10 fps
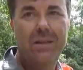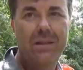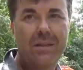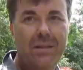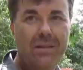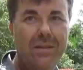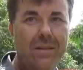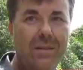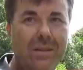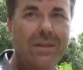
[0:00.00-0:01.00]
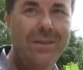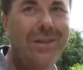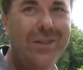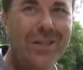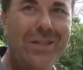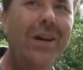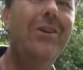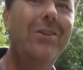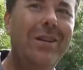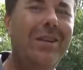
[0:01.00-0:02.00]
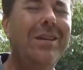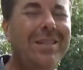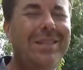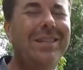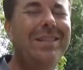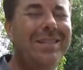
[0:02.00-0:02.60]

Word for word: Yeah. Oh, 67,000. No, 600. I thought you said six,